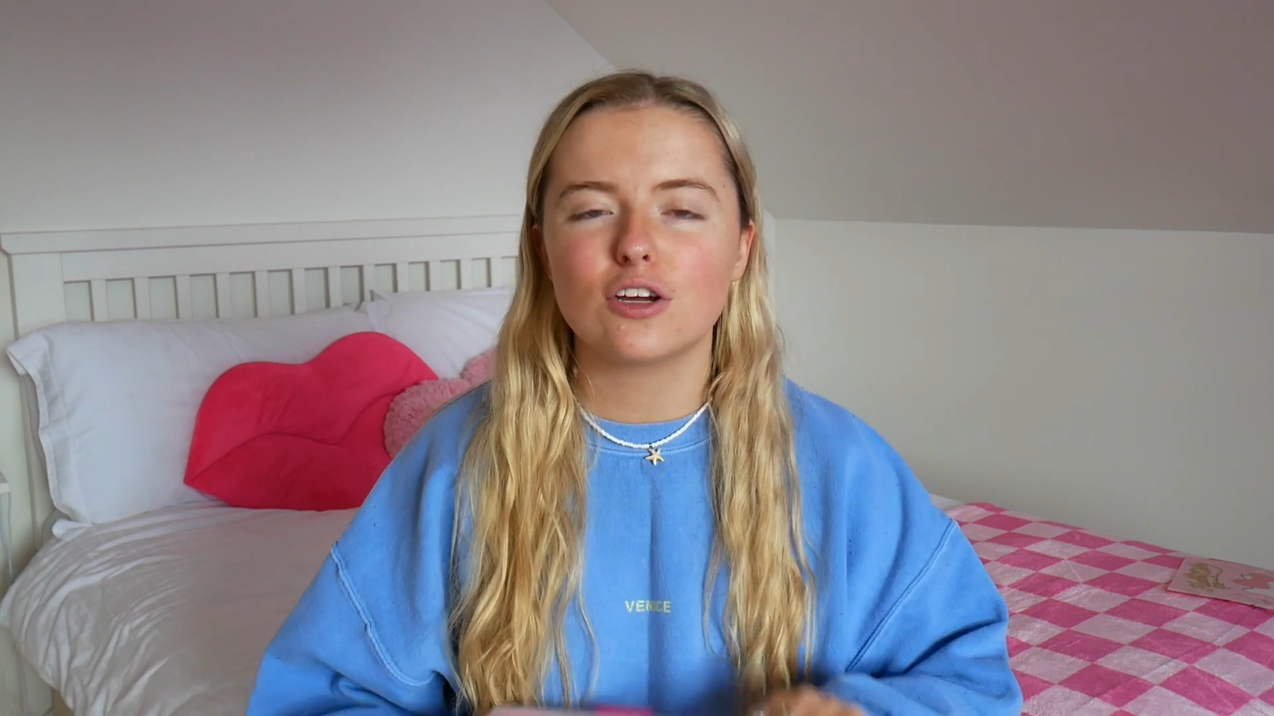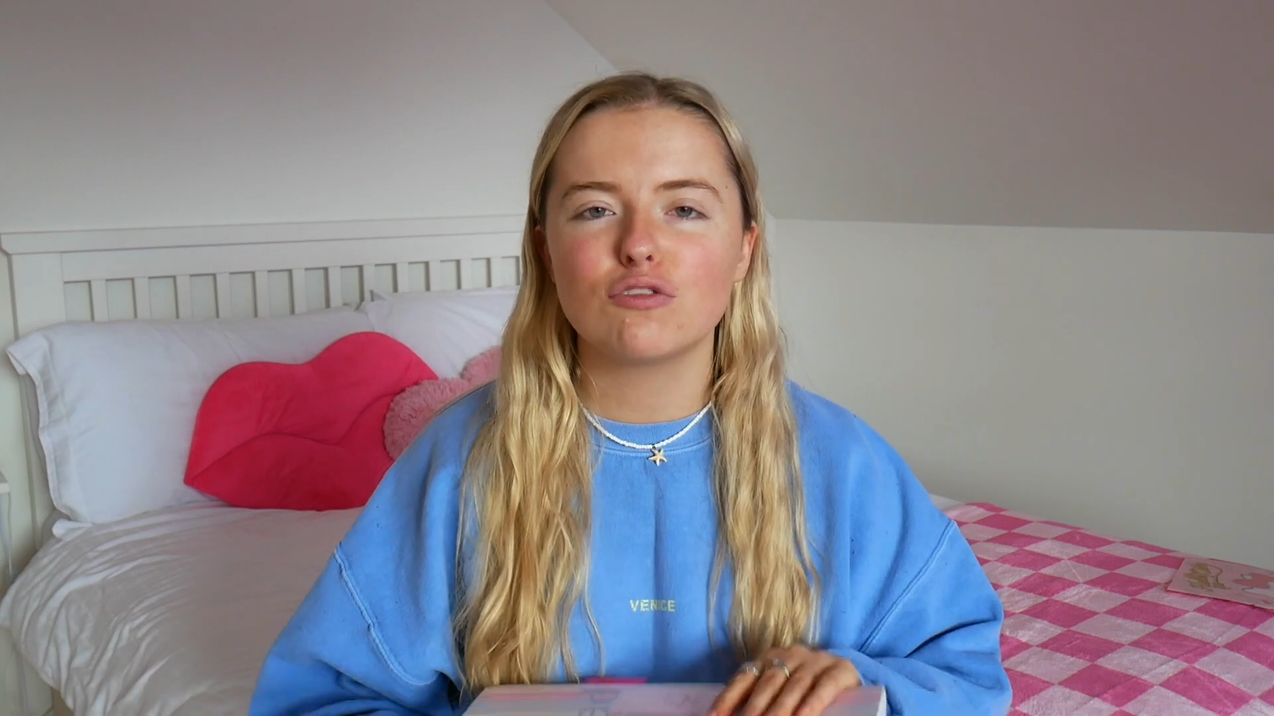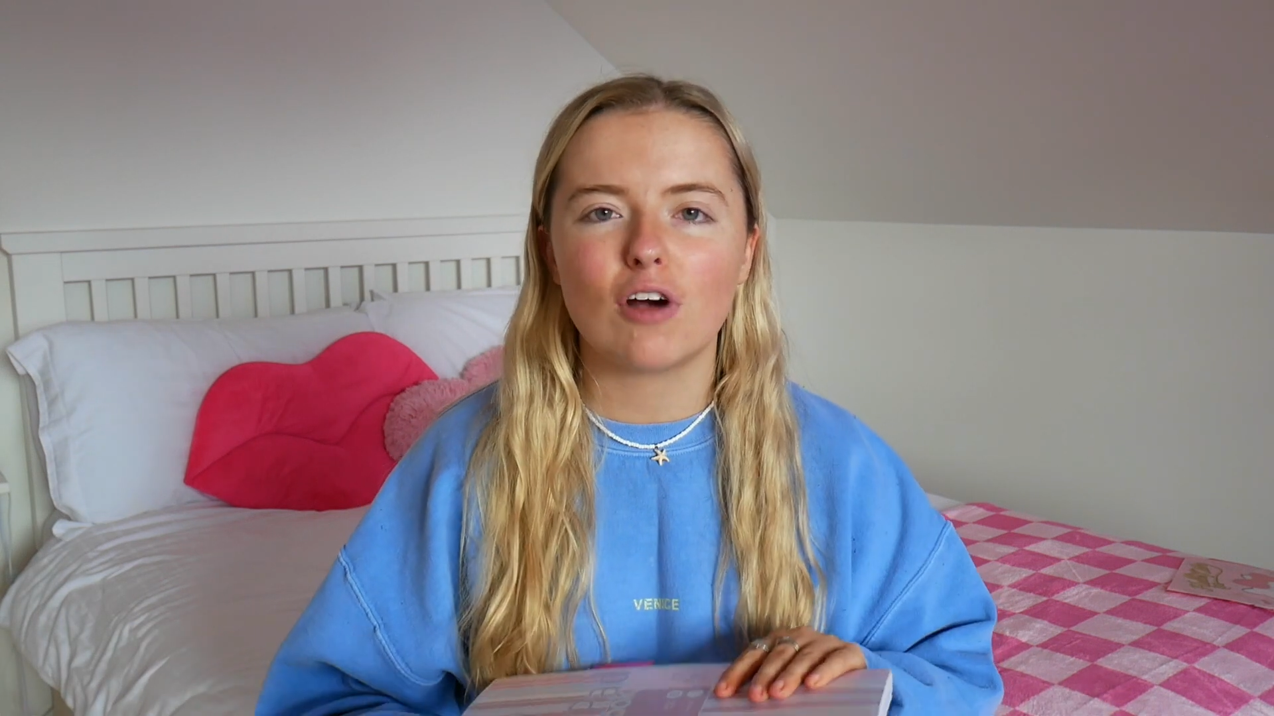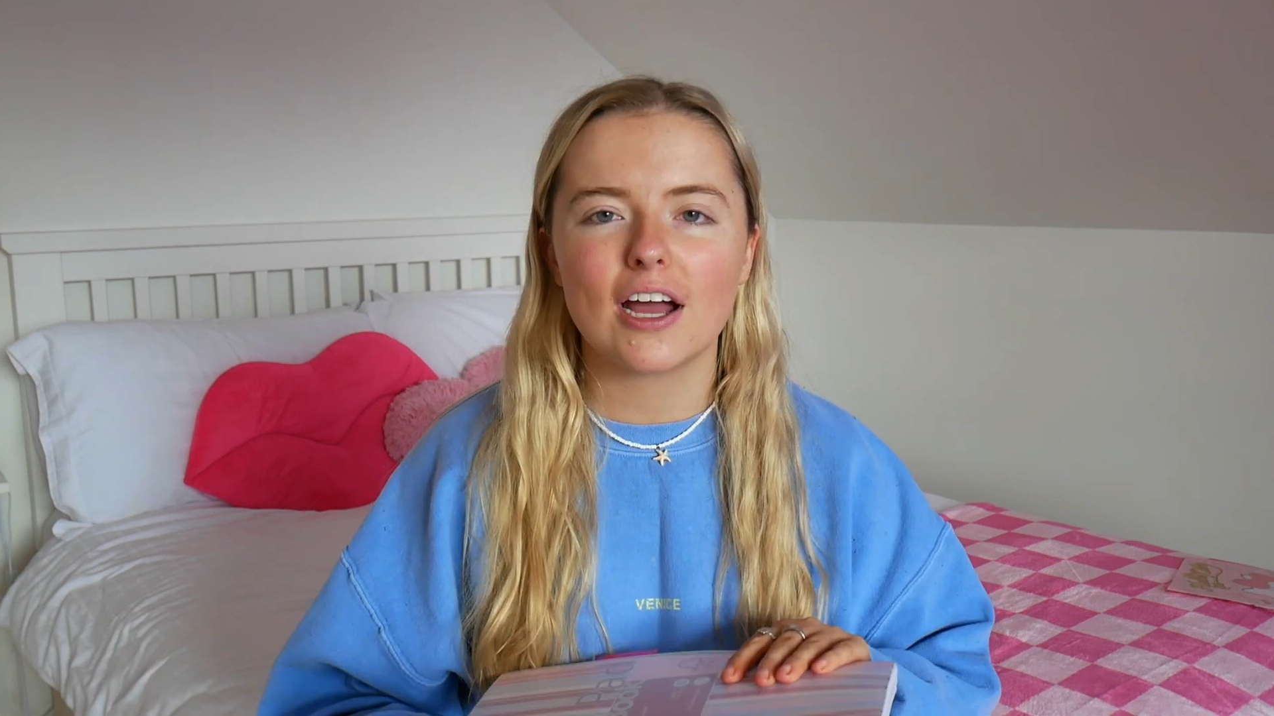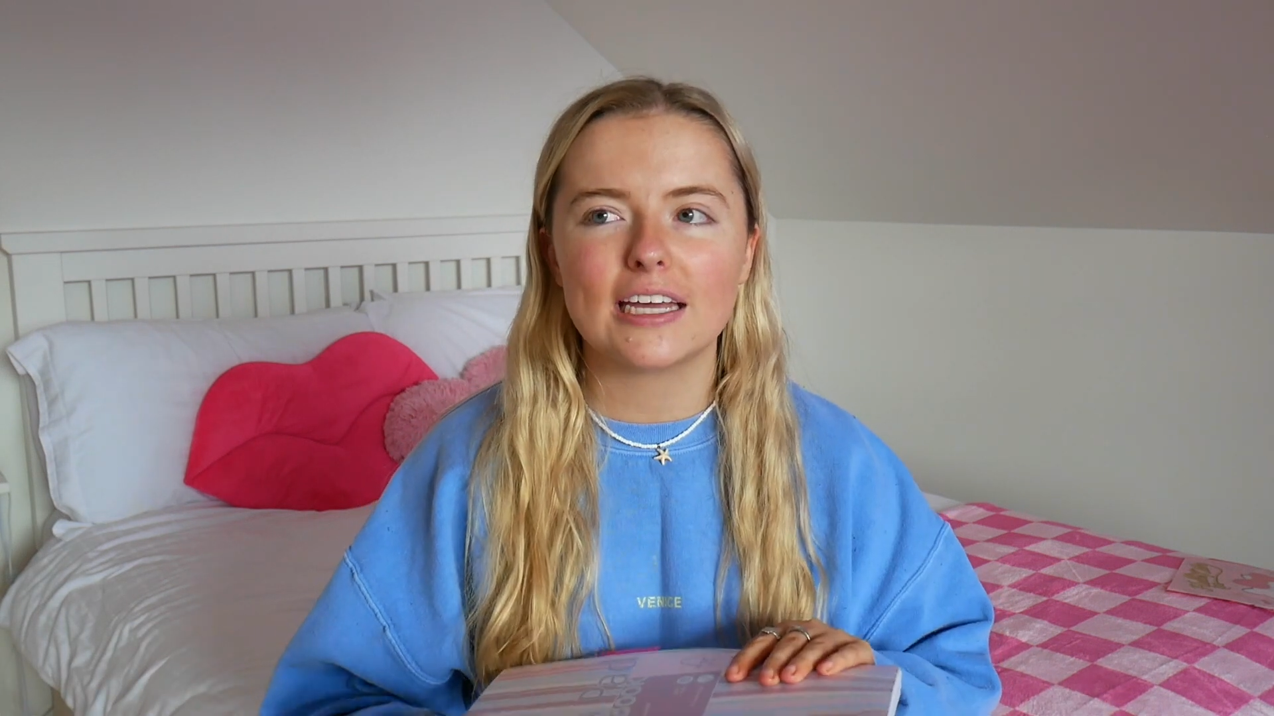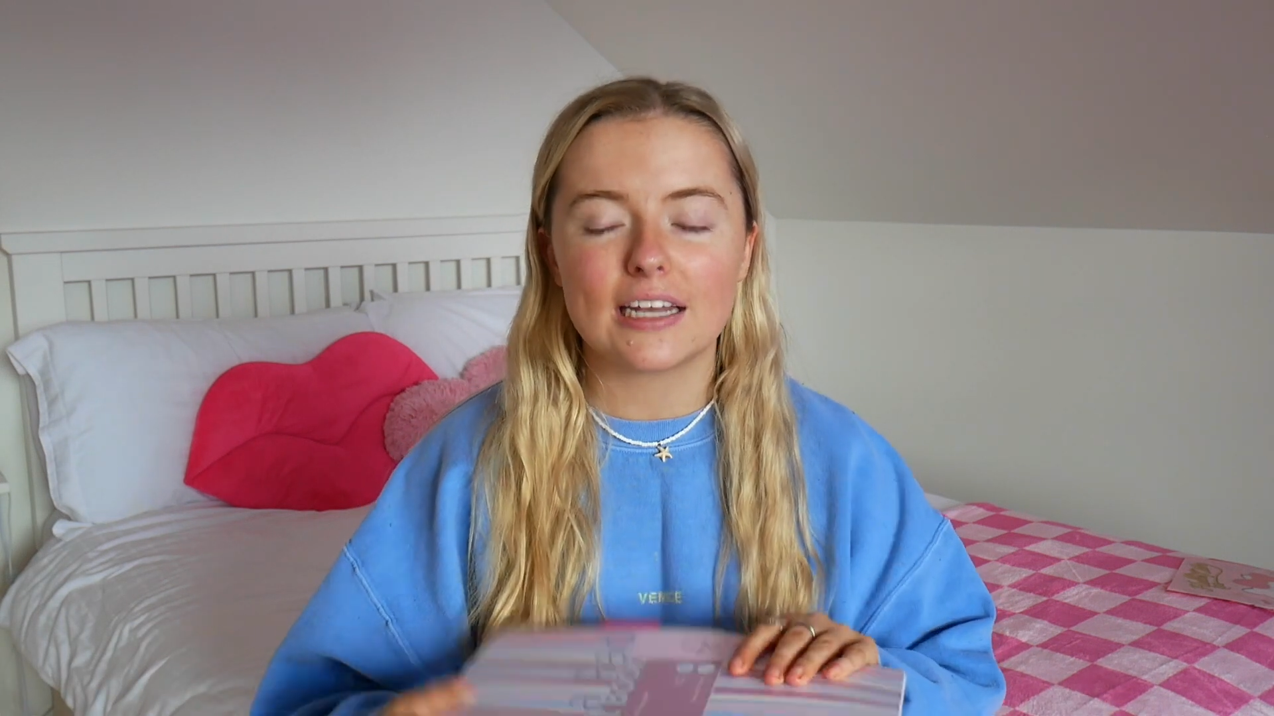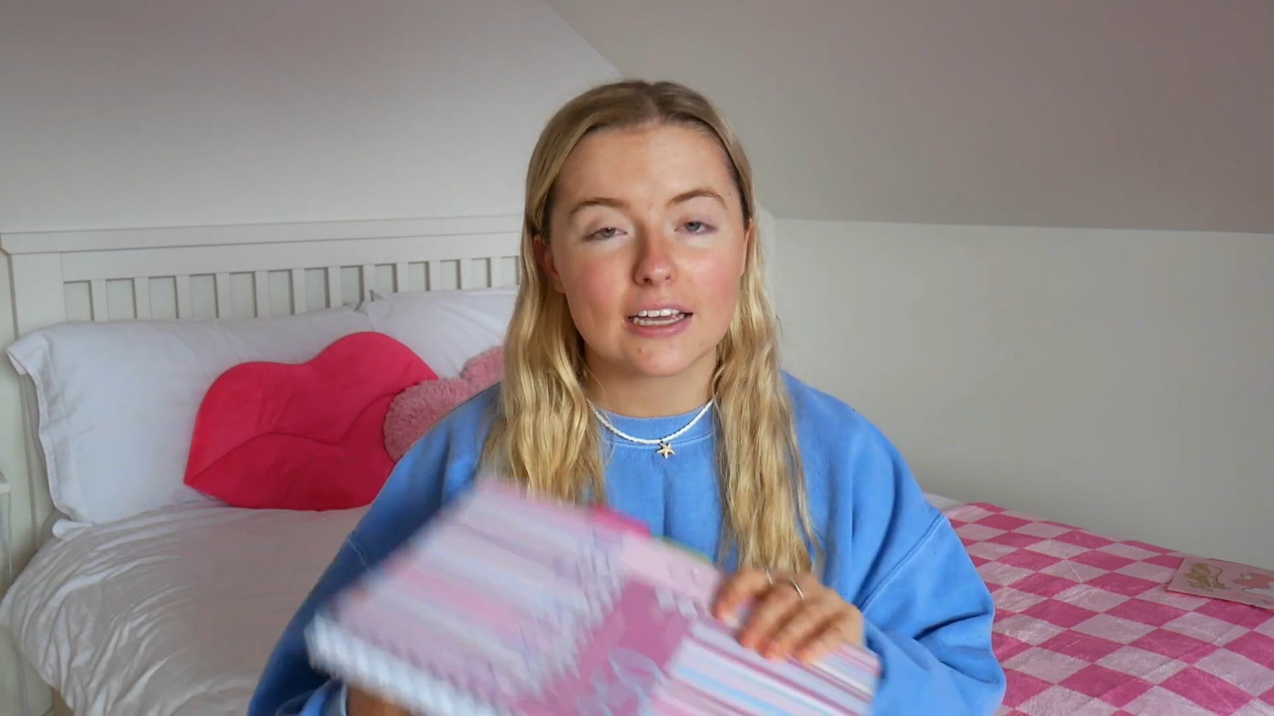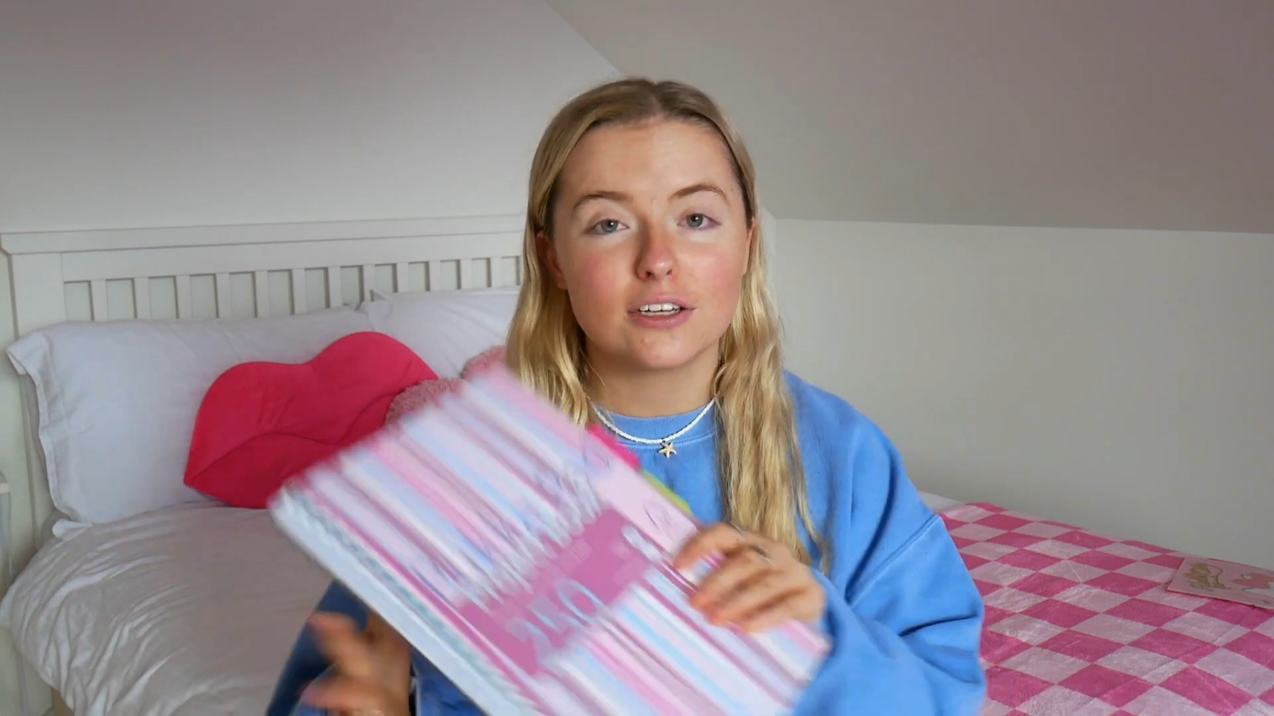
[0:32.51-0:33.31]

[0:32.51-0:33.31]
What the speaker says: write in like